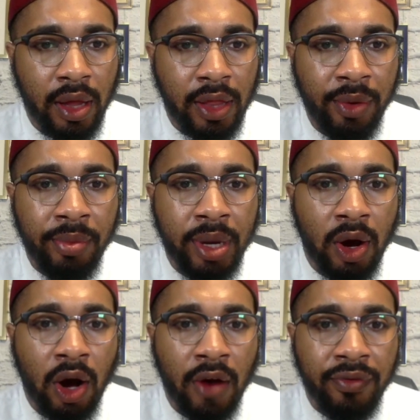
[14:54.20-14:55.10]
there will be
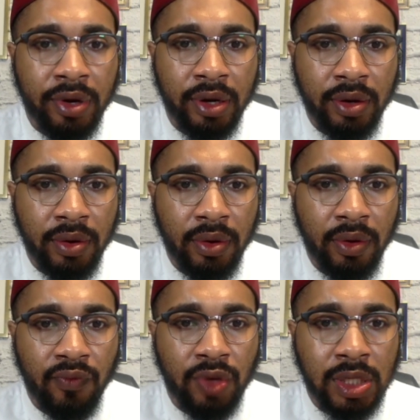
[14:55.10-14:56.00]
offered
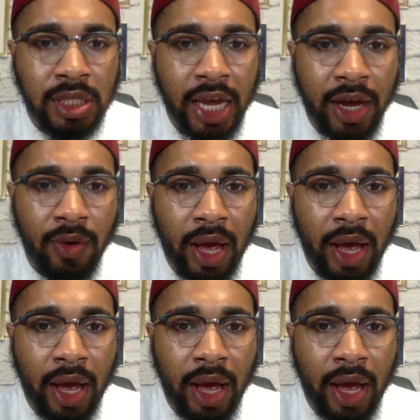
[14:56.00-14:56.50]
for sale